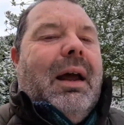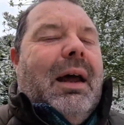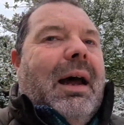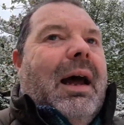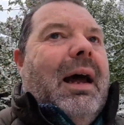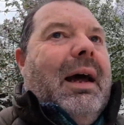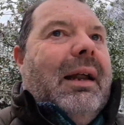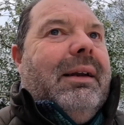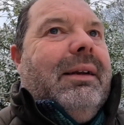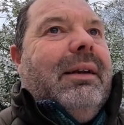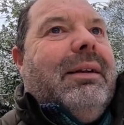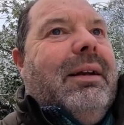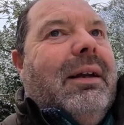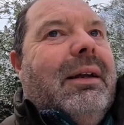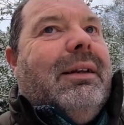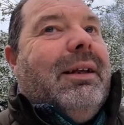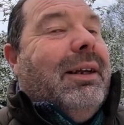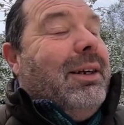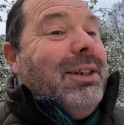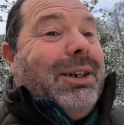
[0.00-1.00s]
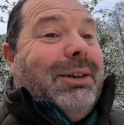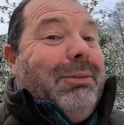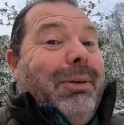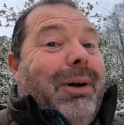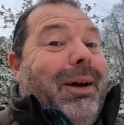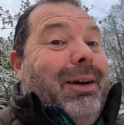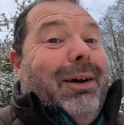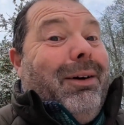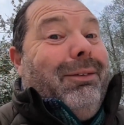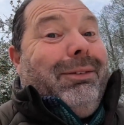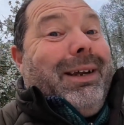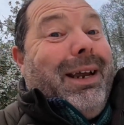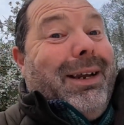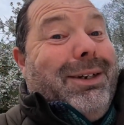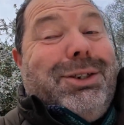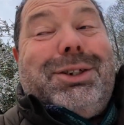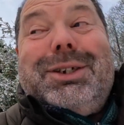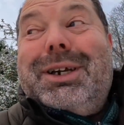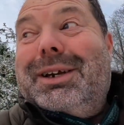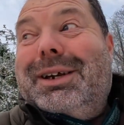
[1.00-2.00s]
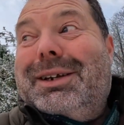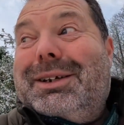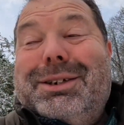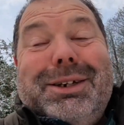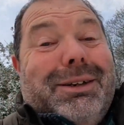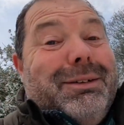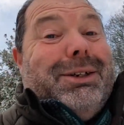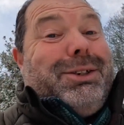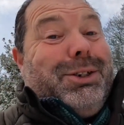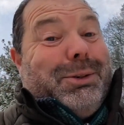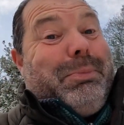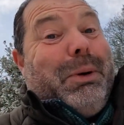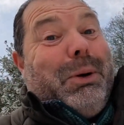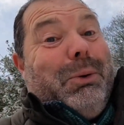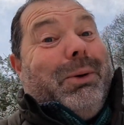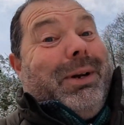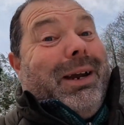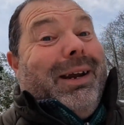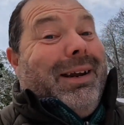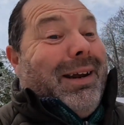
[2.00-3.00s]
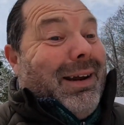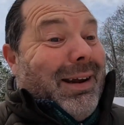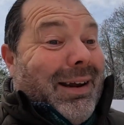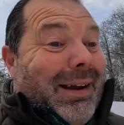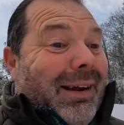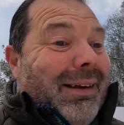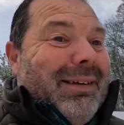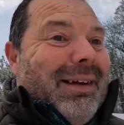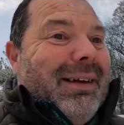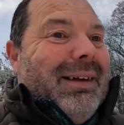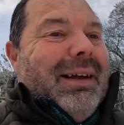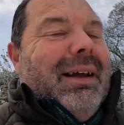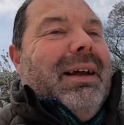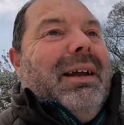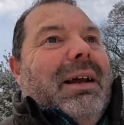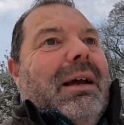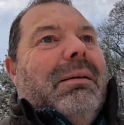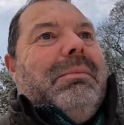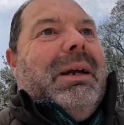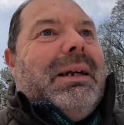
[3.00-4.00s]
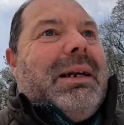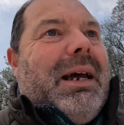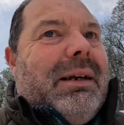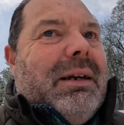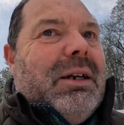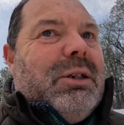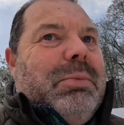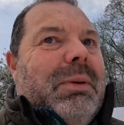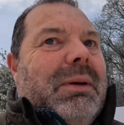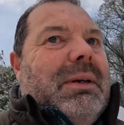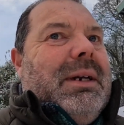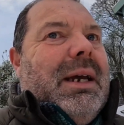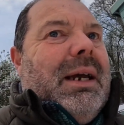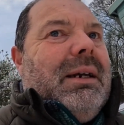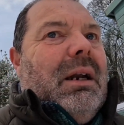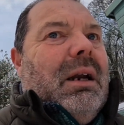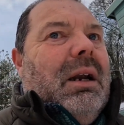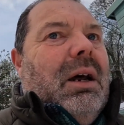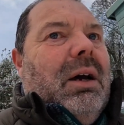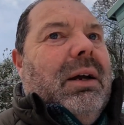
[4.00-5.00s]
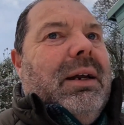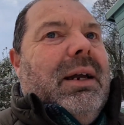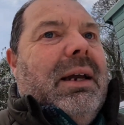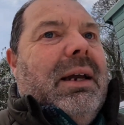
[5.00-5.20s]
and I'll get spooky here. My nana's been dead a lot of